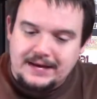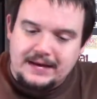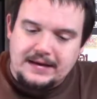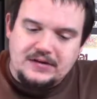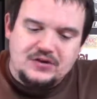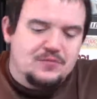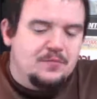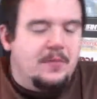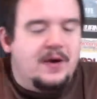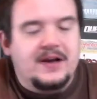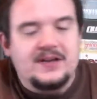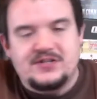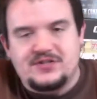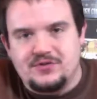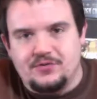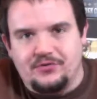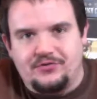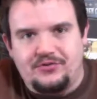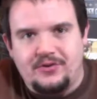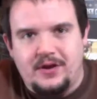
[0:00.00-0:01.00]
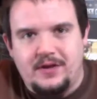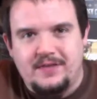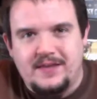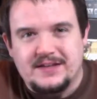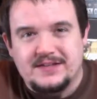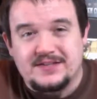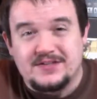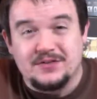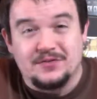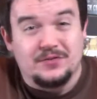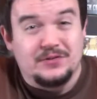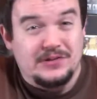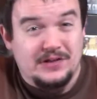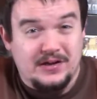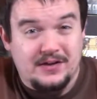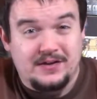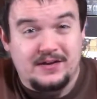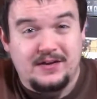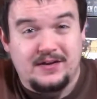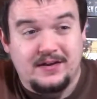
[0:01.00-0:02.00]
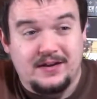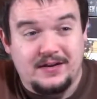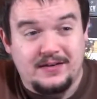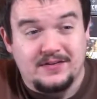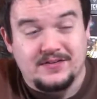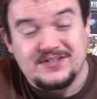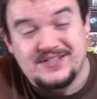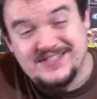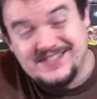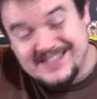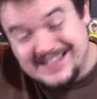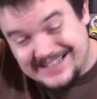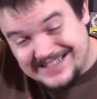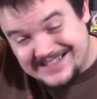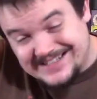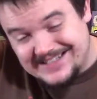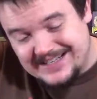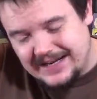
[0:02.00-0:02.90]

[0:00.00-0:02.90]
You might still say that's still luck in a sense,